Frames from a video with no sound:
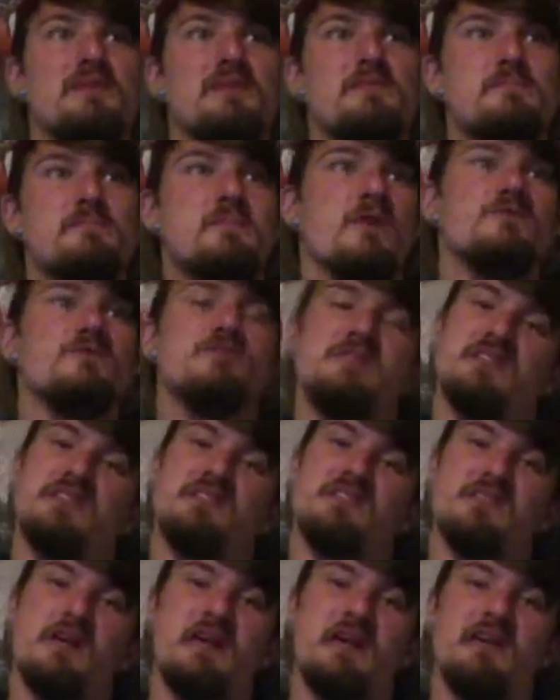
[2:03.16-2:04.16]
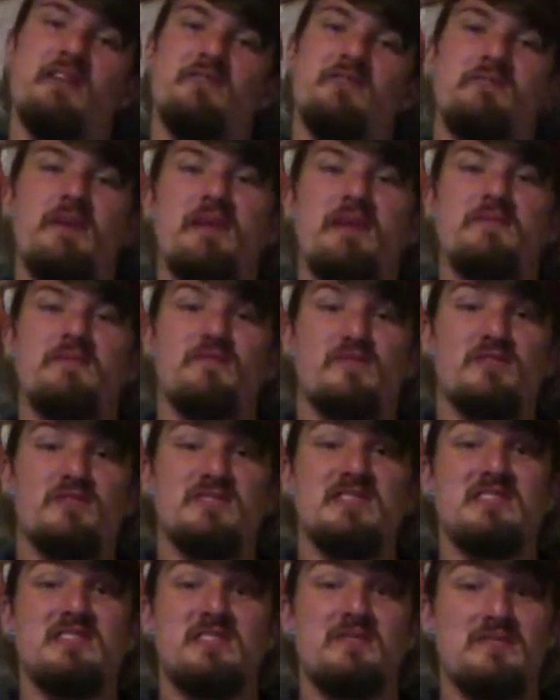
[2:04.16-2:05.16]
the most excited I've been for a
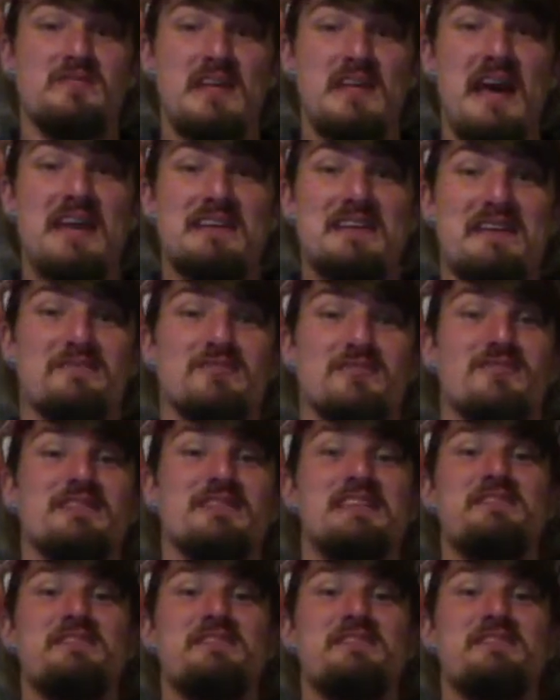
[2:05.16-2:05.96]
season of Daredevil,